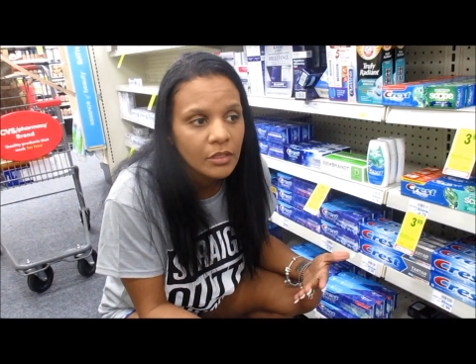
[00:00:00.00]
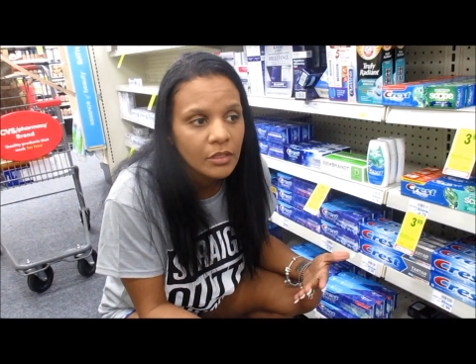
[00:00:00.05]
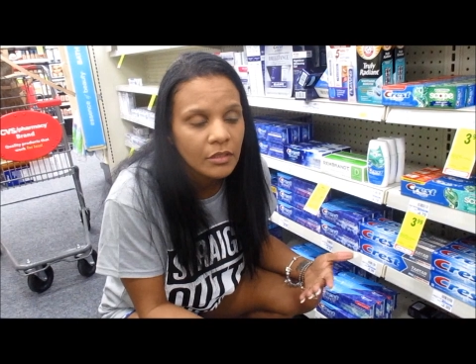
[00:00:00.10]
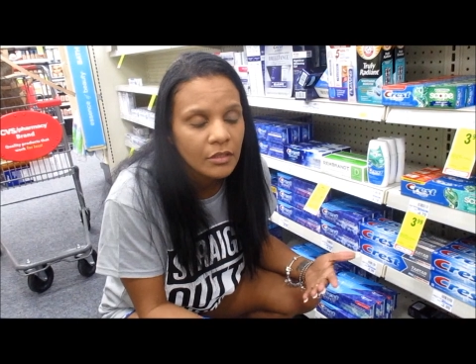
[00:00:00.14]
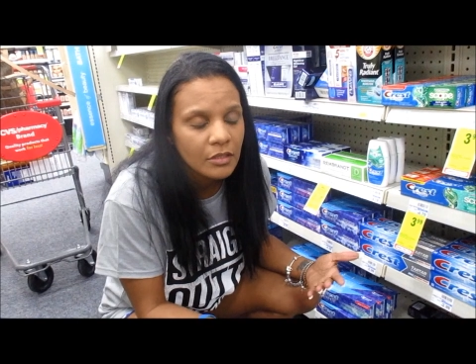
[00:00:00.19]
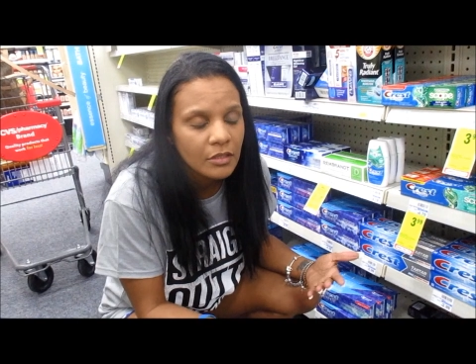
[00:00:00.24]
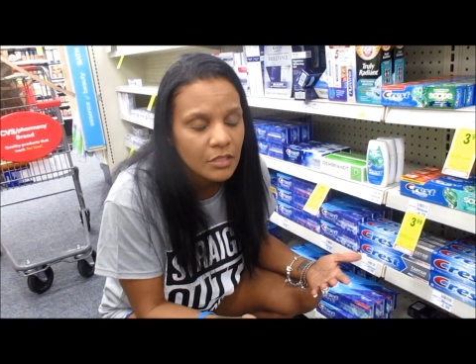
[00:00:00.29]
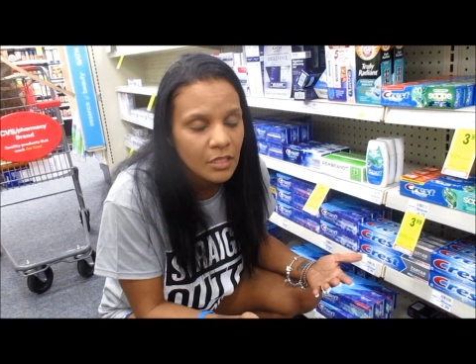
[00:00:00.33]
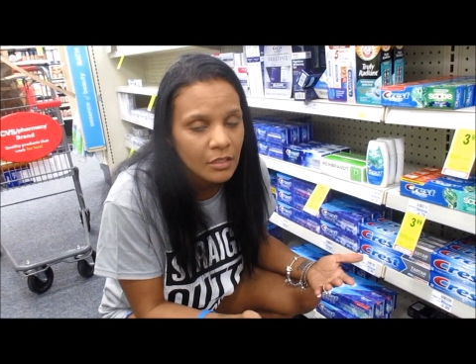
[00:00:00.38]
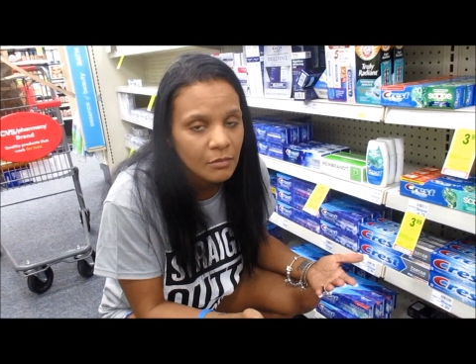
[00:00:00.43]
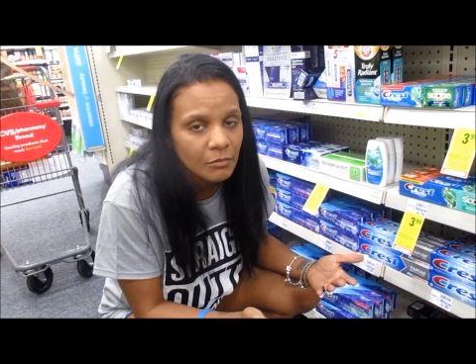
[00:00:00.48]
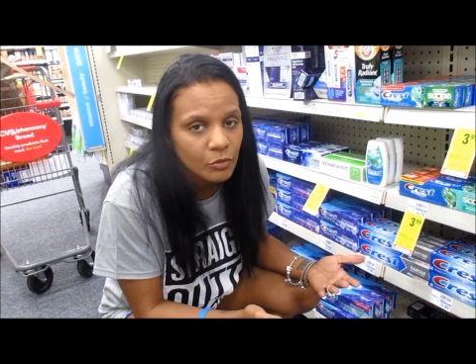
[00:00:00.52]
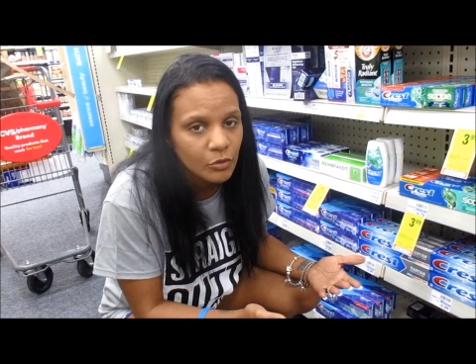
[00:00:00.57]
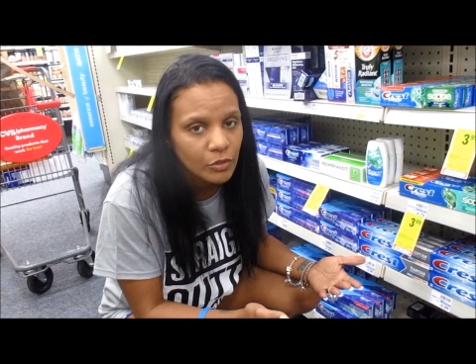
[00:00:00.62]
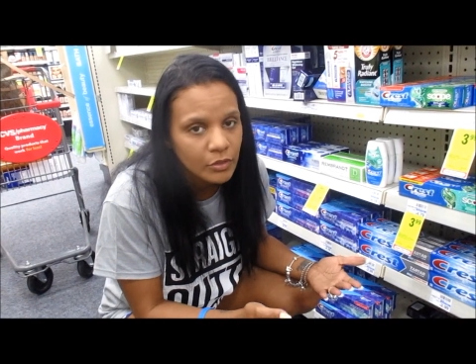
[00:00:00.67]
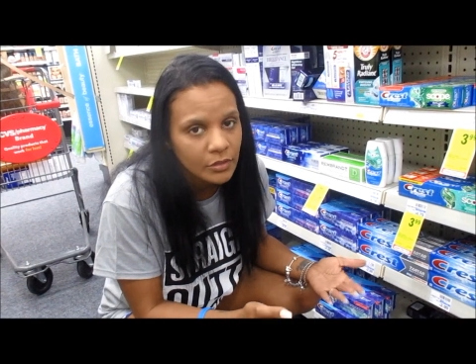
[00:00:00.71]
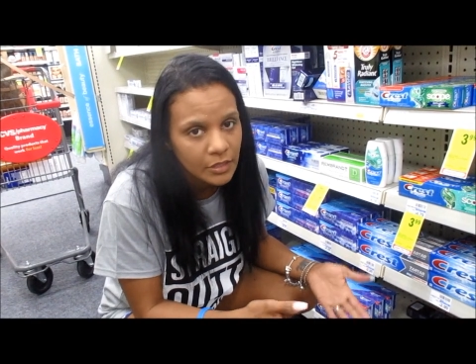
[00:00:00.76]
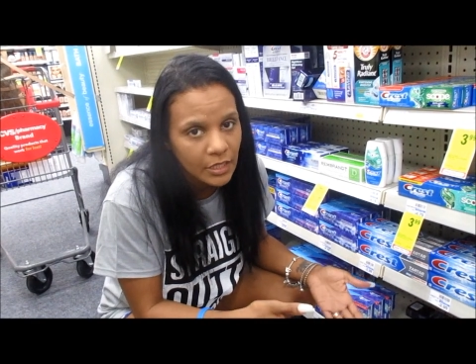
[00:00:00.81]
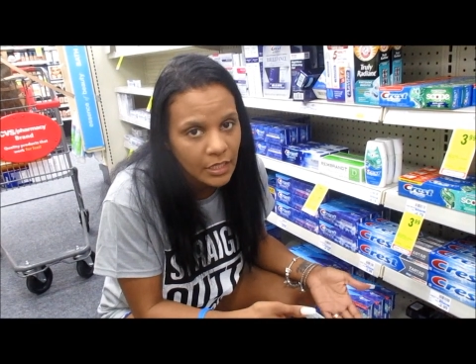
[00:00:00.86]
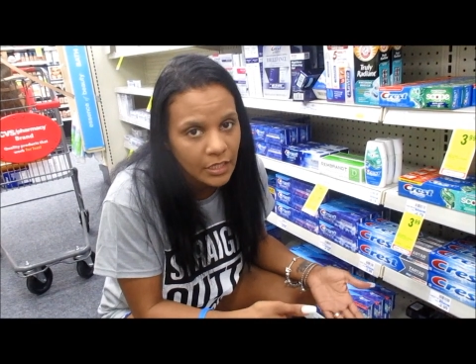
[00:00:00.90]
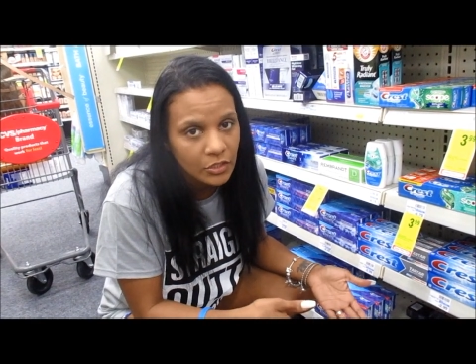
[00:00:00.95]
in the same
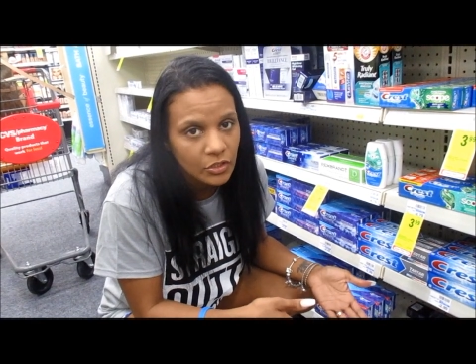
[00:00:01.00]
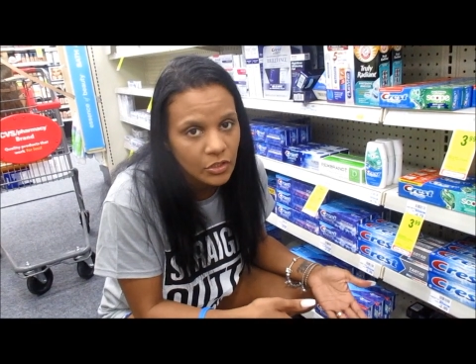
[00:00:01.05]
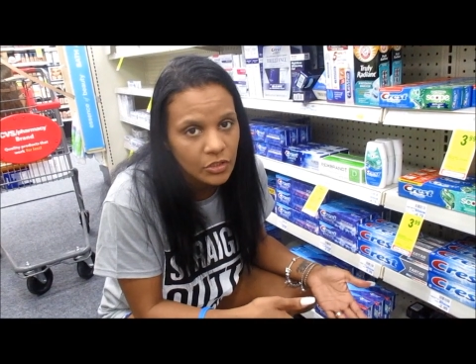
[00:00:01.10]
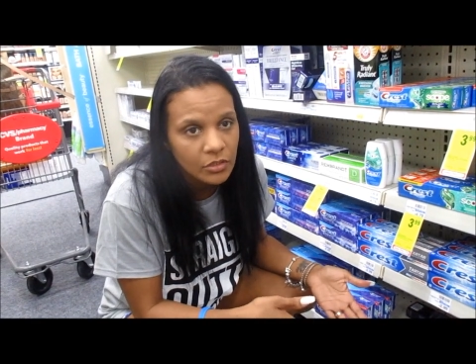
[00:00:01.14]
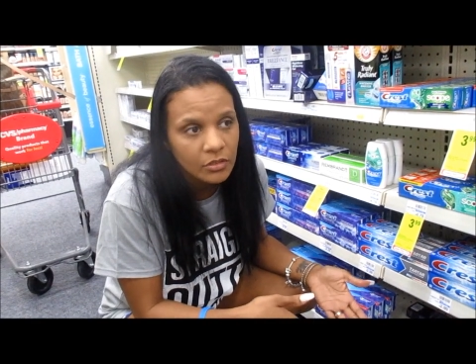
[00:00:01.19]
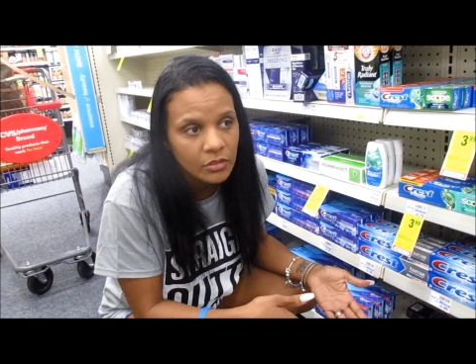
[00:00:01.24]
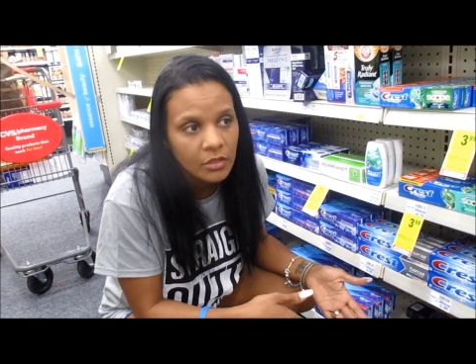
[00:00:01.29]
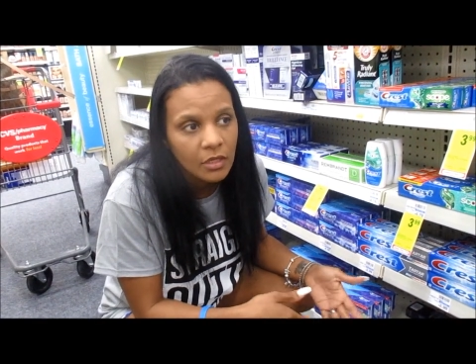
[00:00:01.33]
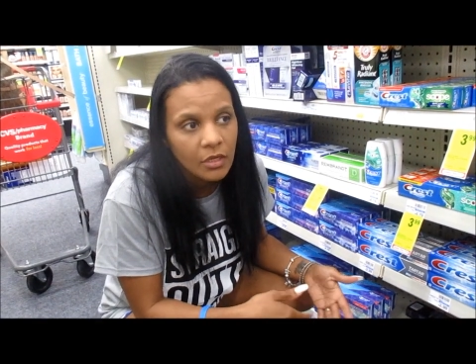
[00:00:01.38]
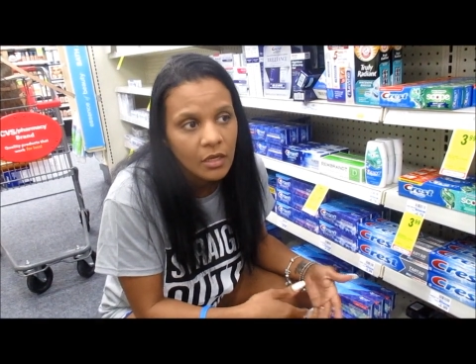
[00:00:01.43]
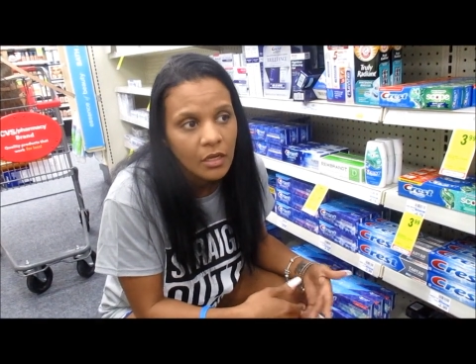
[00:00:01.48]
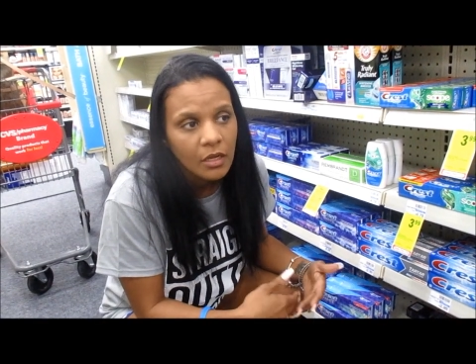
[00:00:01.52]
transaction.